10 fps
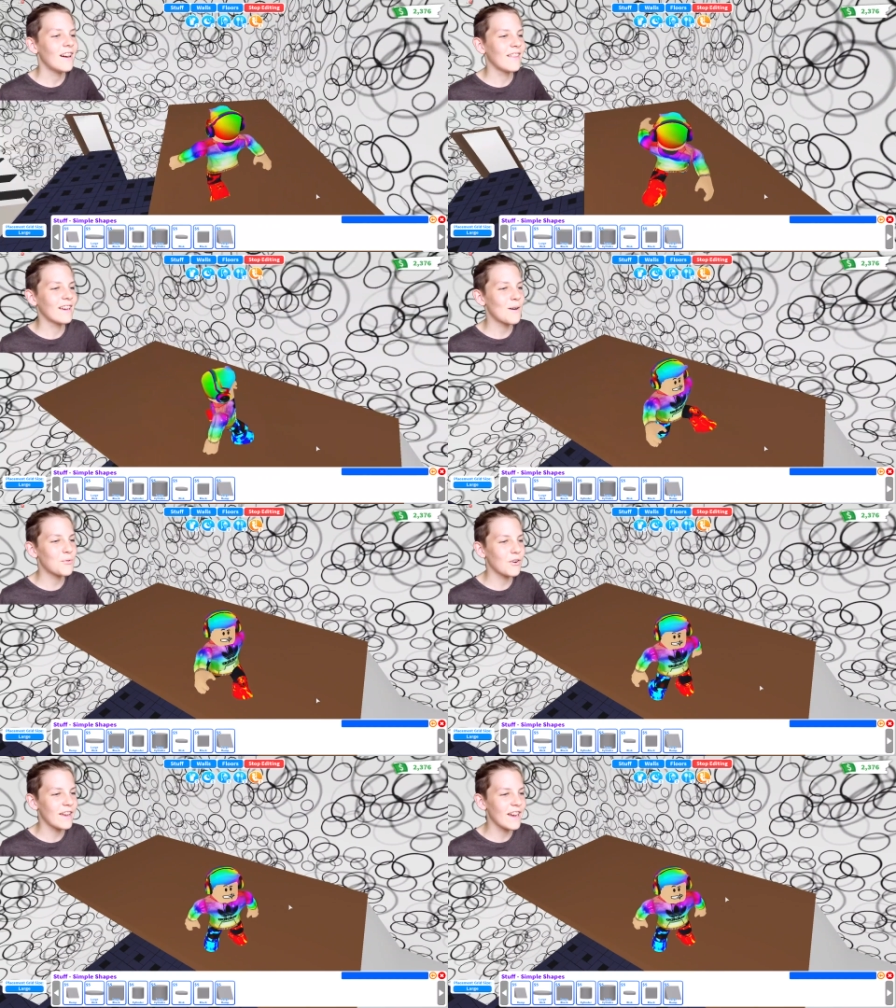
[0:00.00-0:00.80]
and then
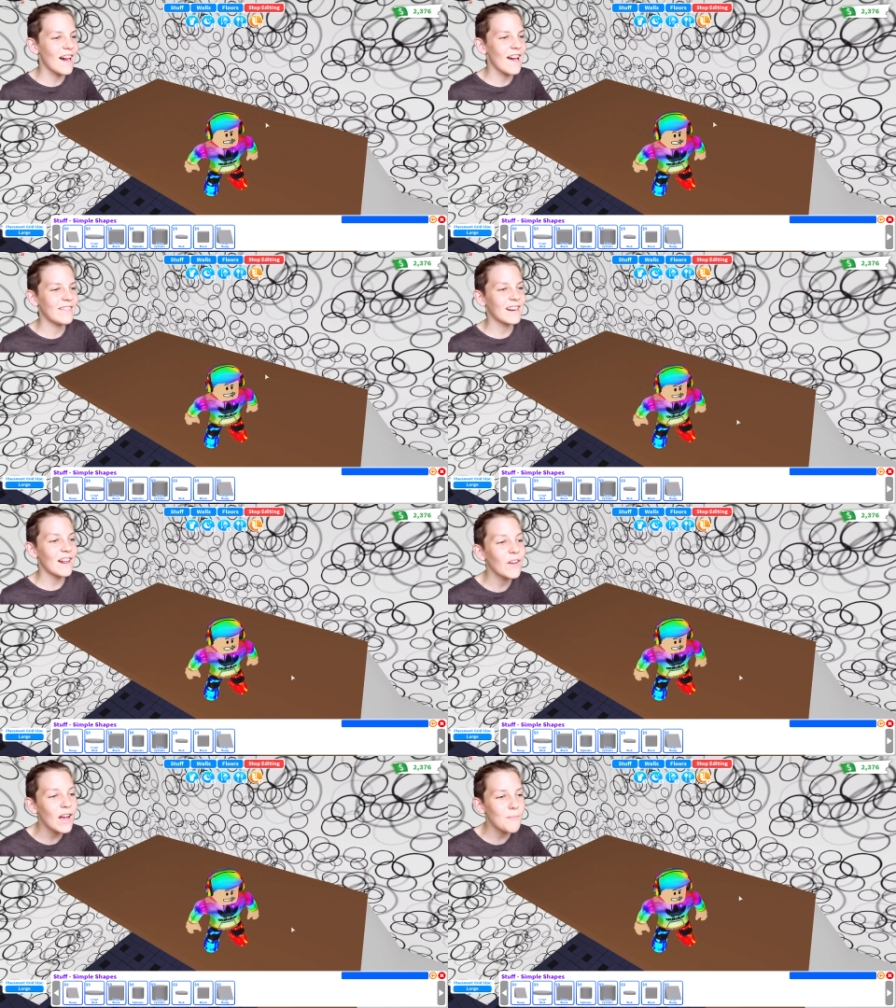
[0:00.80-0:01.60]
come through here, and then
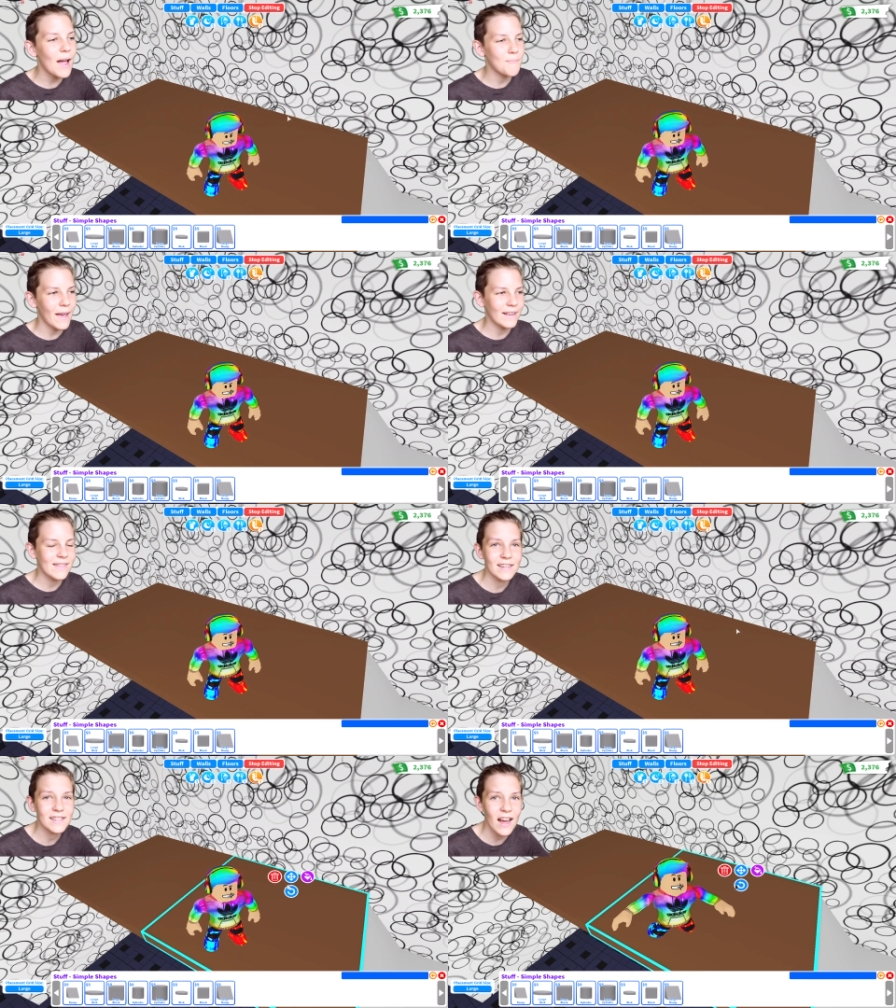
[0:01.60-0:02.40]
I think I might
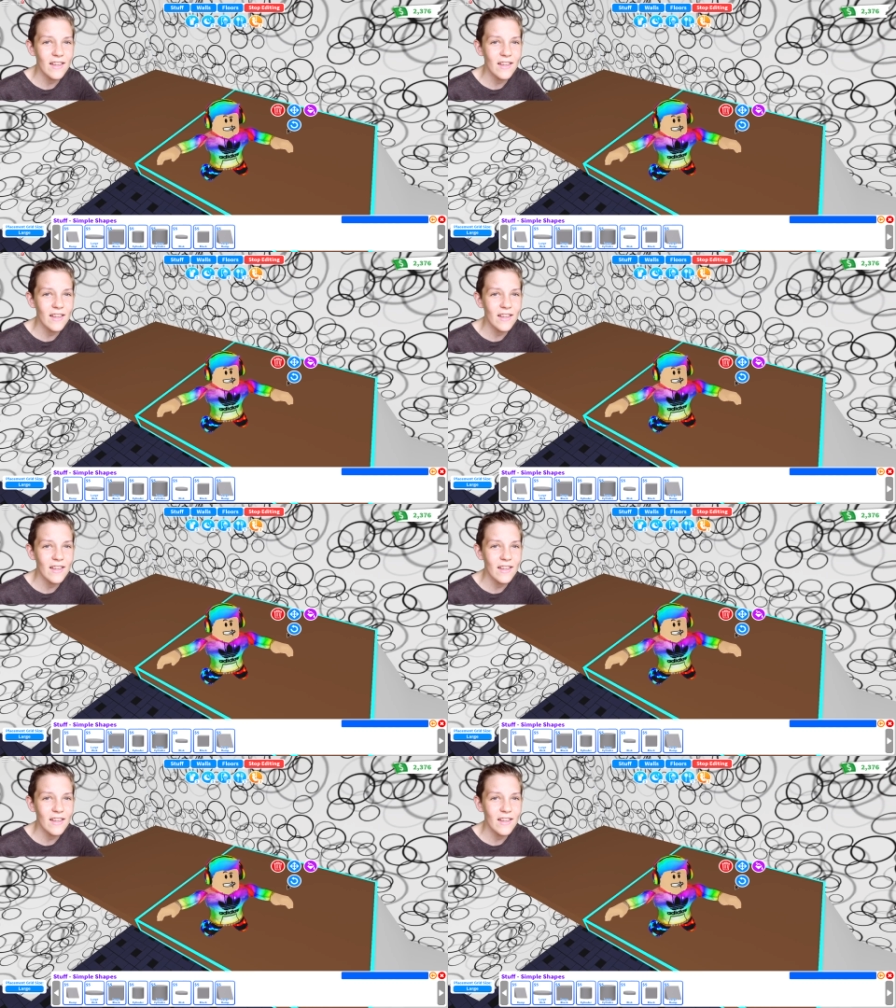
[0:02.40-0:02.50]
make this